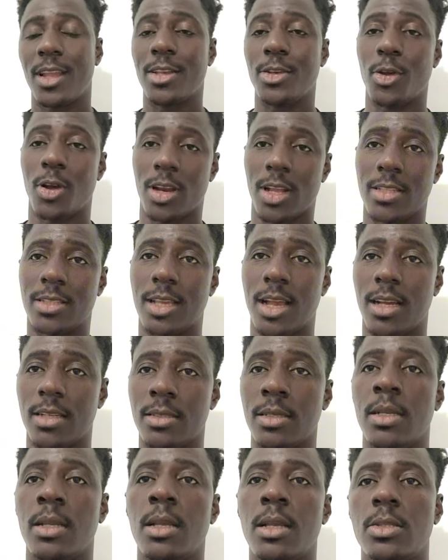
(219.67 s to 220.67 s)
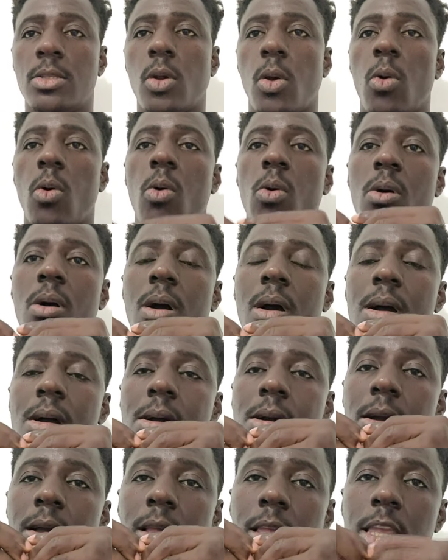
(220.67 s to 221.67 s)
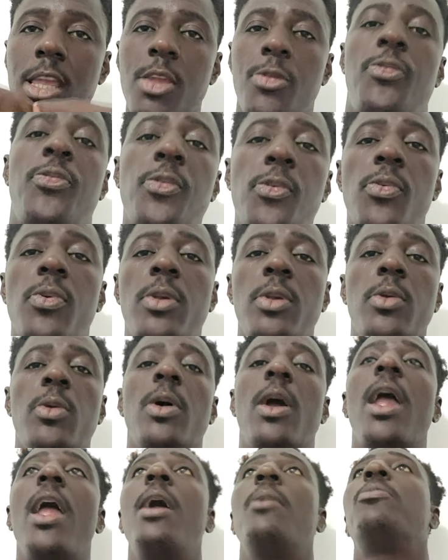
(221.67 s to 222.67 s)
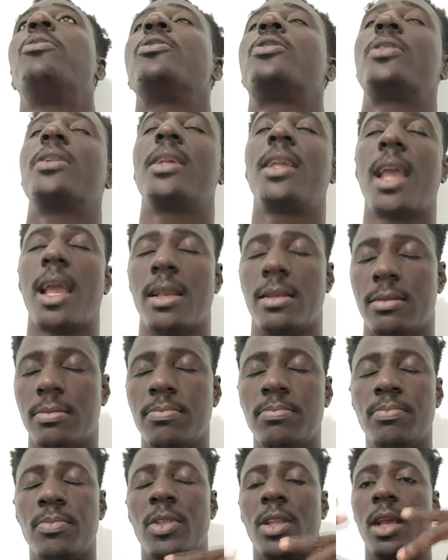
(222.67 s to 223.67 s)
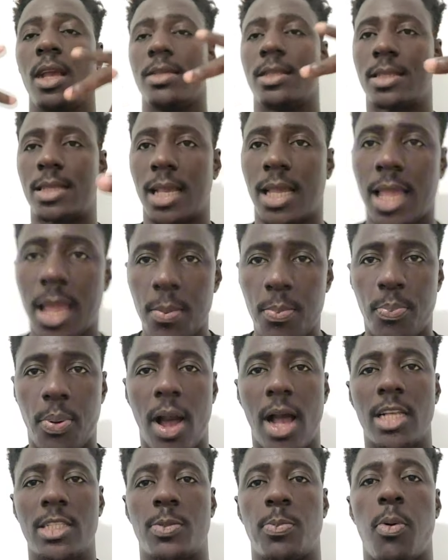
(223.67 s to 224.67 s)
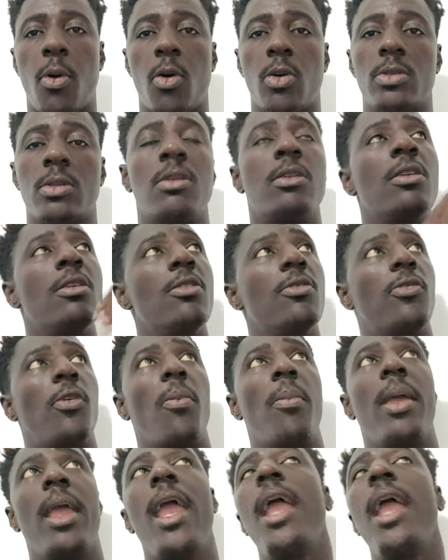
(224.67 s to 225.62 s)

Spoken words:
Do you understand? So if you're able to get a second passport from